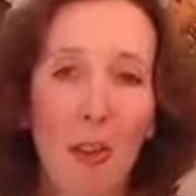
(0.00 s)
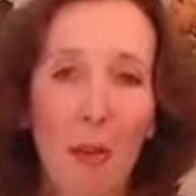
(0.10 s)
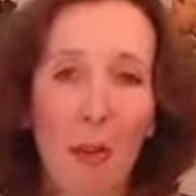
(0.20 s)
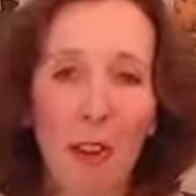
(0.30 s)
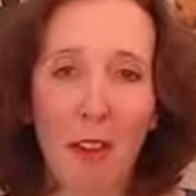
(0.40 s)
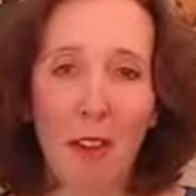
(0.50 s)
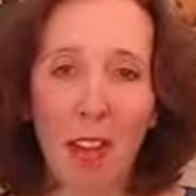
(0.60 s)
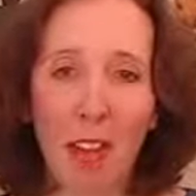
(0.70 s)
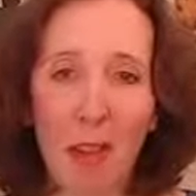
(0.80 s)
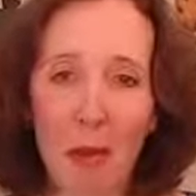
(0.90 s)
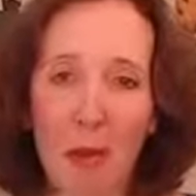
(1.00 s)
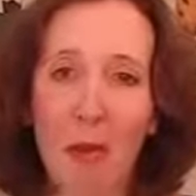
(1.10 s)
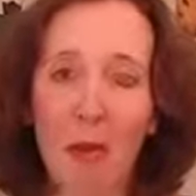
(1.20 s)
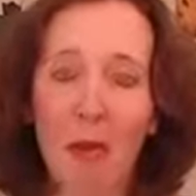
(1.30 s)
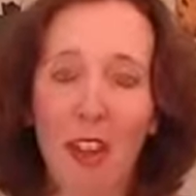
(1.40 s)
uplifting, happy
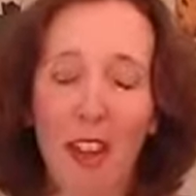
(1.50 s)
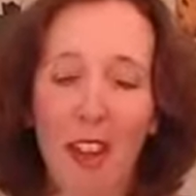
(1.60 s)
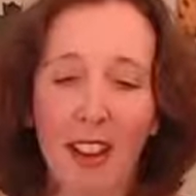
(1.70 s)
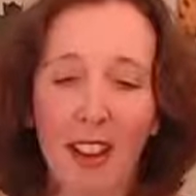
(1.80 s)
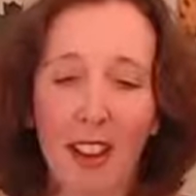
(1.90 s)
music,